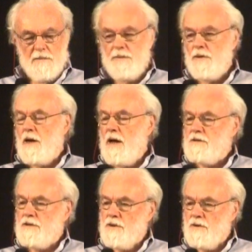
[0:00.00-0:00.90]
People
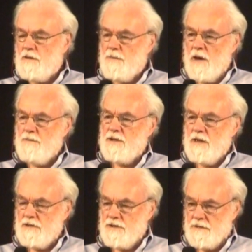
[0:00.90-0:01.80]
like to talk about
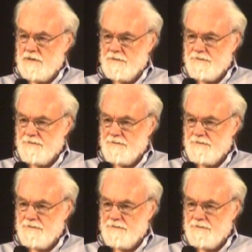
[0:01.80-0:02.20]
production,